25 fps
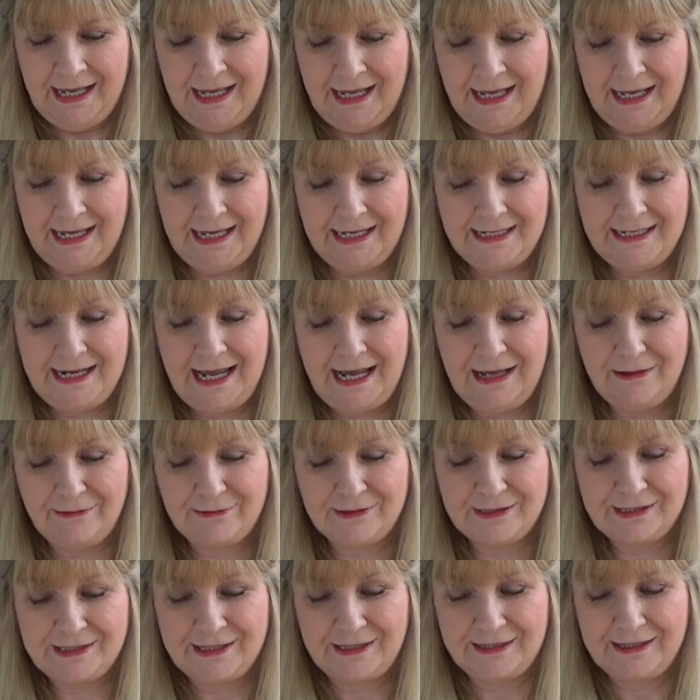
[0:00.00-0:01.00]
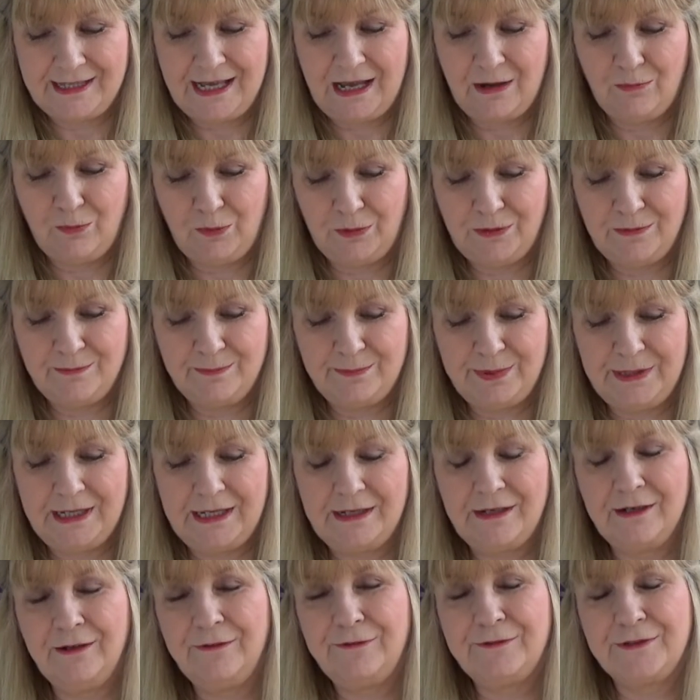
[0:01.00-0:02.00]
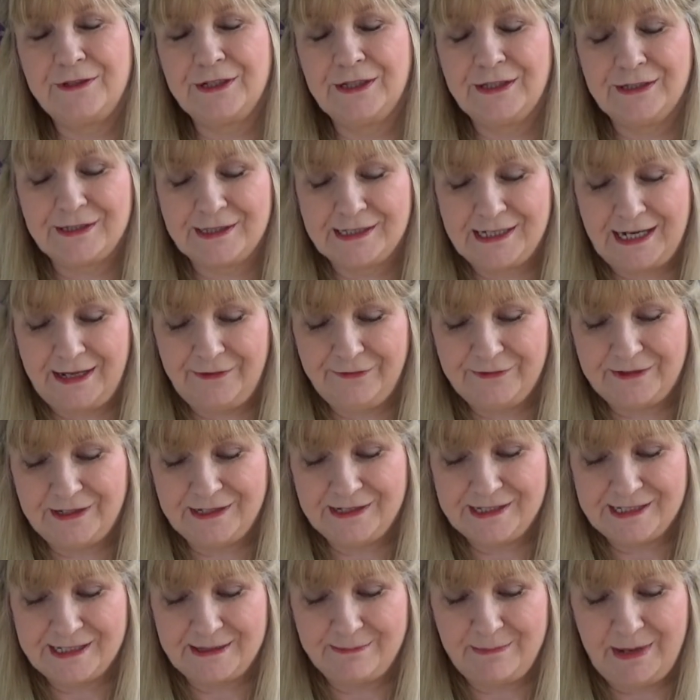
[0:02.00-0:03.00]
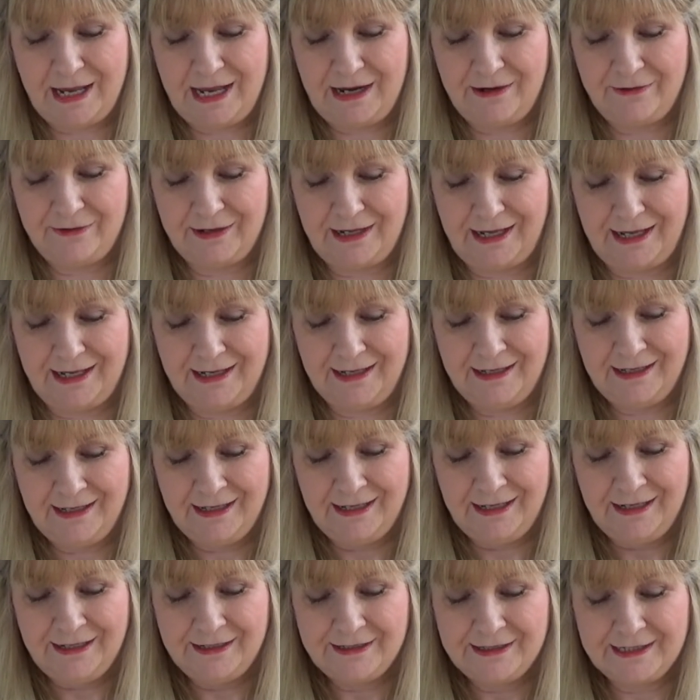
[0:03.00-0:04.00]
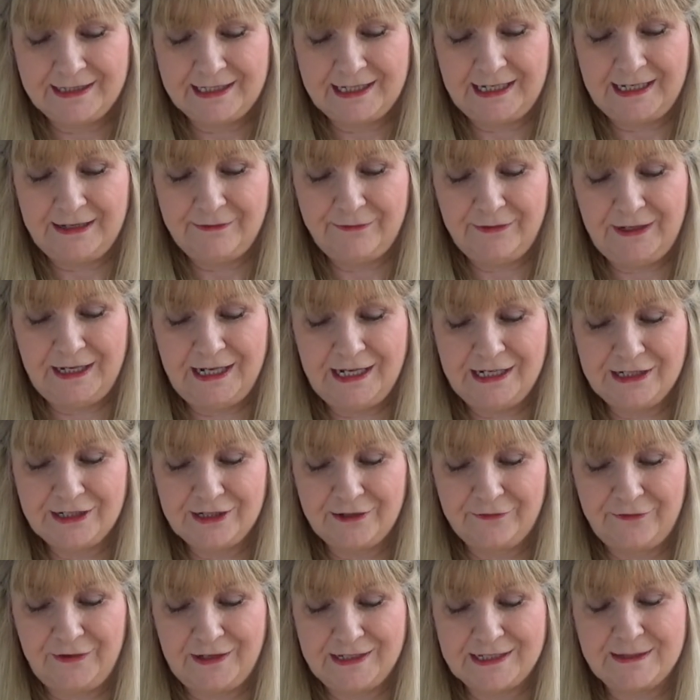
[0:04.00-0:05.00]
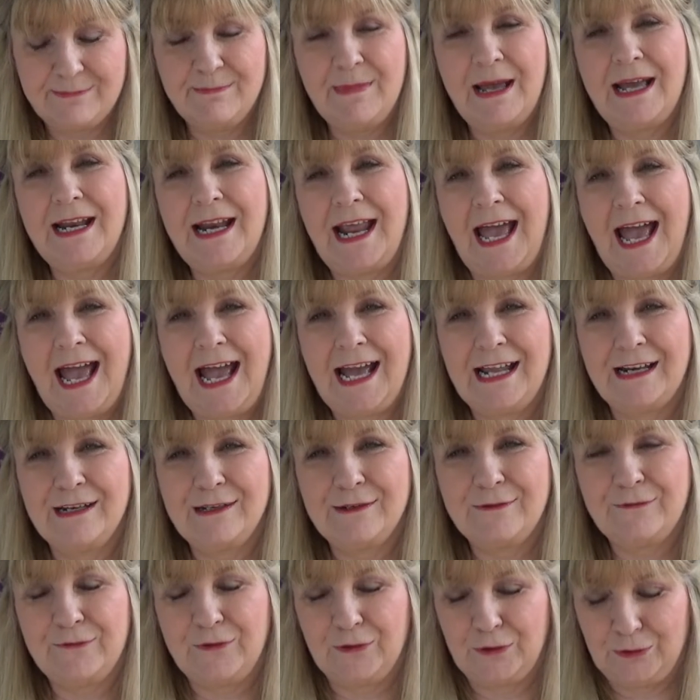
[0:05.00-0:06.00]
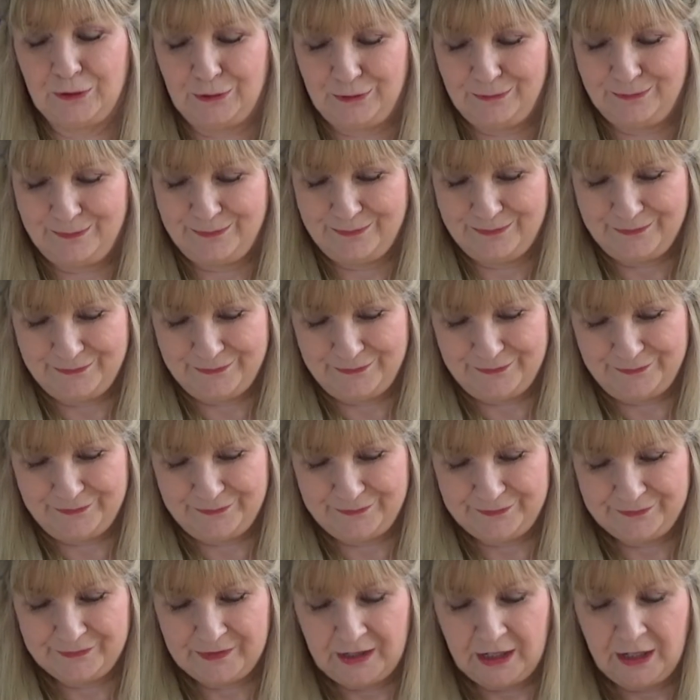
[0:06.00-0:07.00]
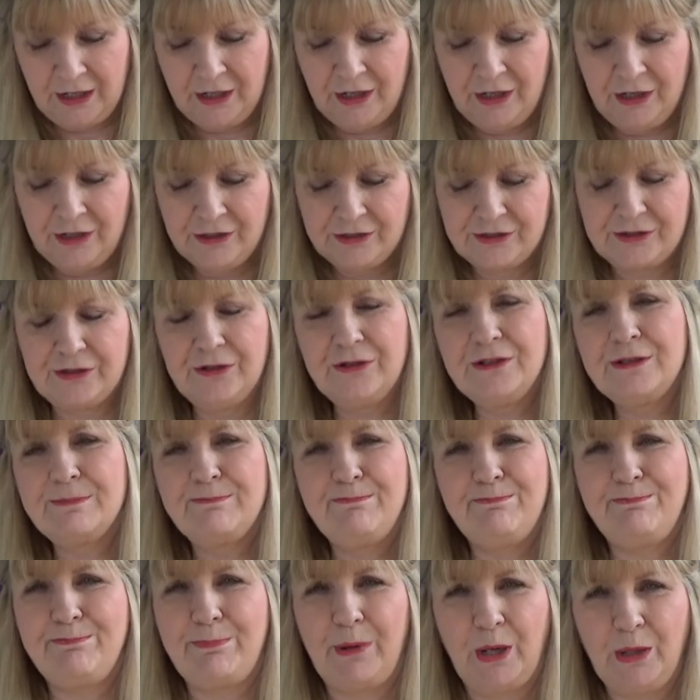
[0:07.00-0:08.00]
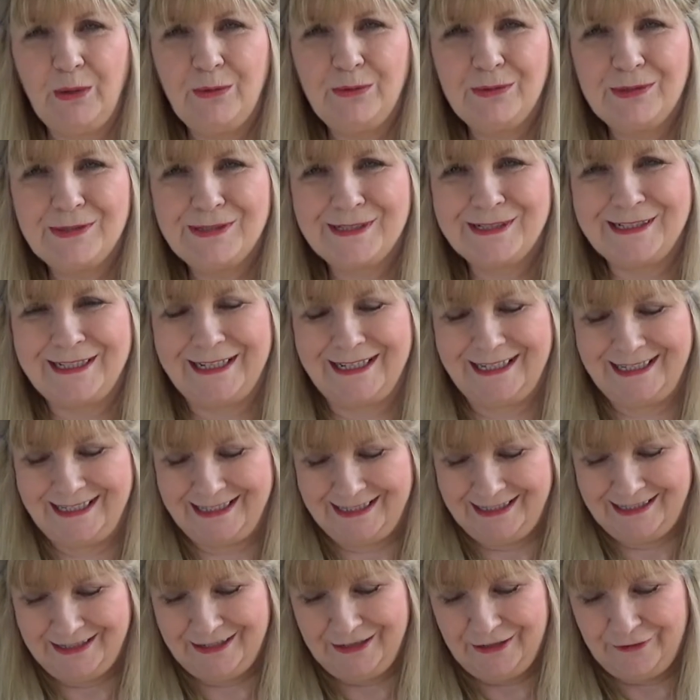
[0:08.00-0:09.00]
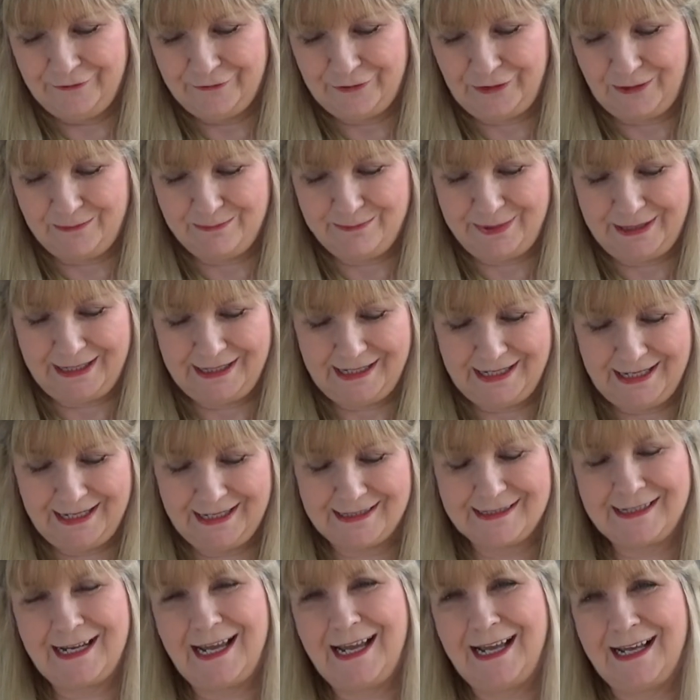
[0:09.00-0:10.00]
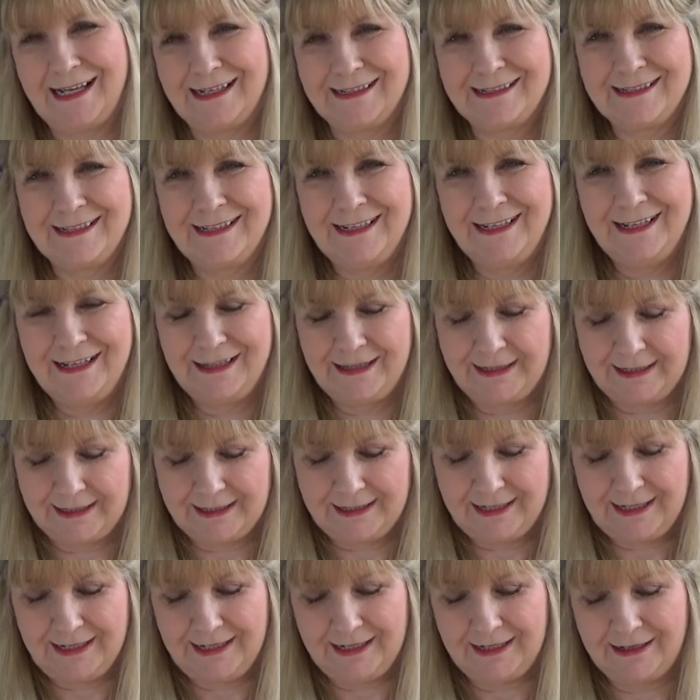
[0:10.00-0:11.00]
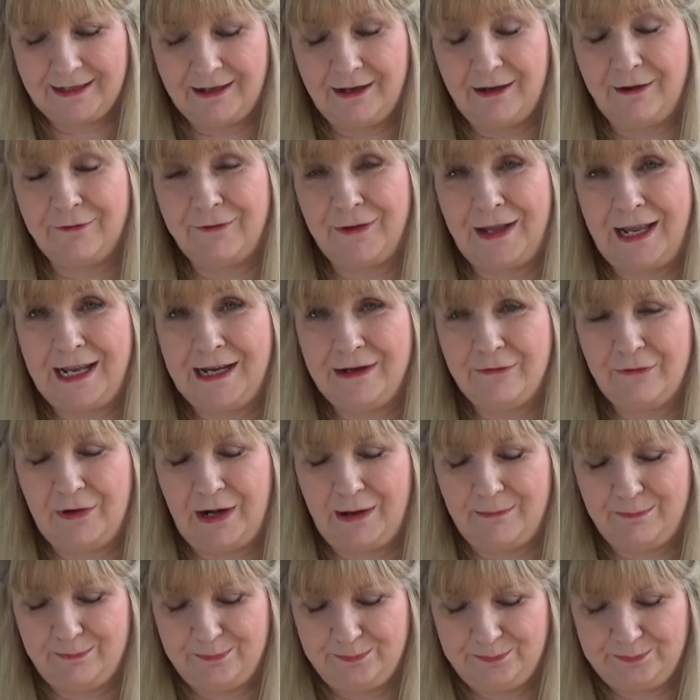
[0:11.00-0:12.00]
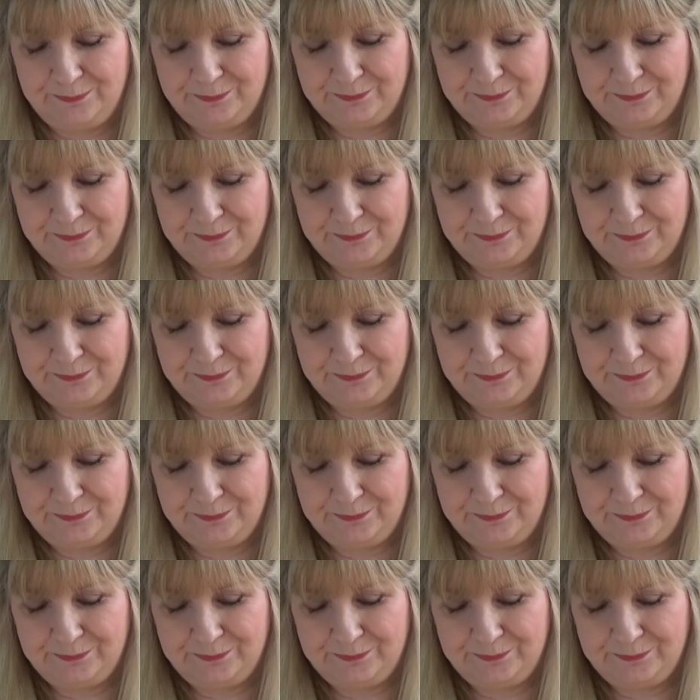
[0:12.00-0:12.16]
He announced that there wouldn't be enough dust left in Samaria to give each of his men a handful. Such boasting from Ben-Hadad, the king of Aram.